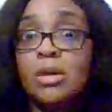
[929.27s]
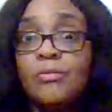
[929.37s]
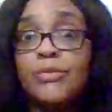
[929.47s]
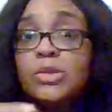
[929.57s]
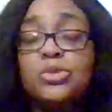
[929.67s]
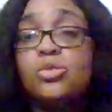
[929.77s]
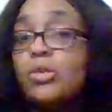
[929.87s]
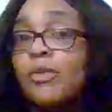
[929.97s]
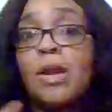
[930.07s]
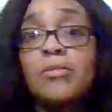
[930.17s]
convince
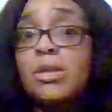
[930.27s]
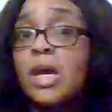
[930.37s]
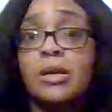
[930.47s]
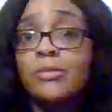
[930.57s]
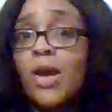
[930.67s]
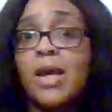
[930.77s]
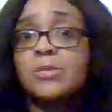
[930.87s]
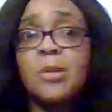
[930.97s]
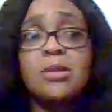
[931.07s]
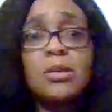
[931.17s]
you of every negative
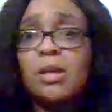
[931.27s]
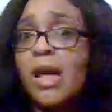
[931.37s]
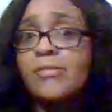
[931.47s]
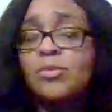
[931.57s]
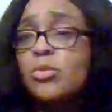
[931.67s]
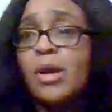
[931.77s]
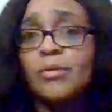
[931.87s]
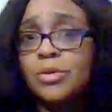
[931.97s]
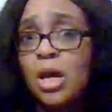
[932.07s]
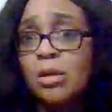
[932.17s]
aspect in the life you
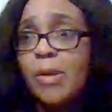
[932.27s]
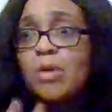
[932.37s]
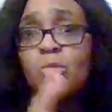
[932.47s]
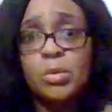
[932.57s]
never thought about,